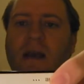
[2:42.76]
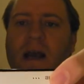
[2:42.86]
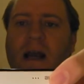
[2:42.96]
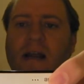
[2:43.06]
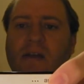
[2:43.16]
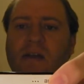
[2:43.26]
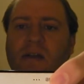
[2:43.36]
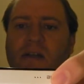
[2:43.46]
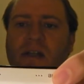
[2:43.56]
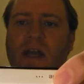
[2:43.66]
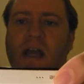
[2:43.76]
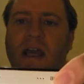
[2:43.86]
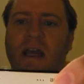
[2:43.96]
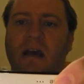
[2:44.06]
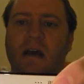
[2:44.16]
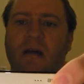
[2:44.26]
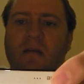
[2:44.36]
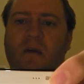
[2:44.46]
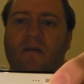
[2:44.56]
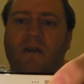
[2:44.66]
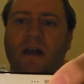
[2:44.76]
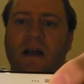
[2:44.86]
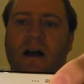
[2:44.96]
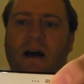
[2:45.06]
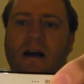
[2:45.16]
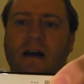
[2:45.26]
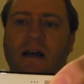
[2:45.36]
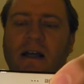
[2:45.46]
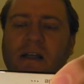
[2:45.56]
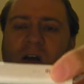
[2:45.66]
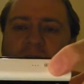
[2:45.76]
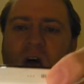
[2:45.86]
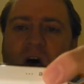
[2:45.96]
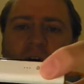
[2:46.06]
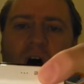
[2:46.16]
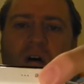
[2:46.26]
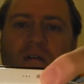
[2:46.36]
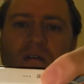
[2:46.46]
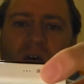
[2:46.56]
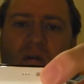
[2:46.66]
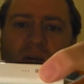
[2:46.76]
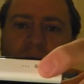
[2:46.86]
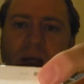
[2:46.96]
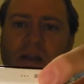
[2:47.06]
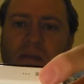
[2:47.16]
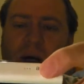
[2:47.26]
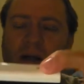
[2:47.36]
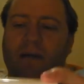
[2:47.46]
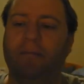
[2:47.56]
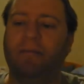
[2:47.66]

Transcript: and as you can see, my finger is over half of the picture button.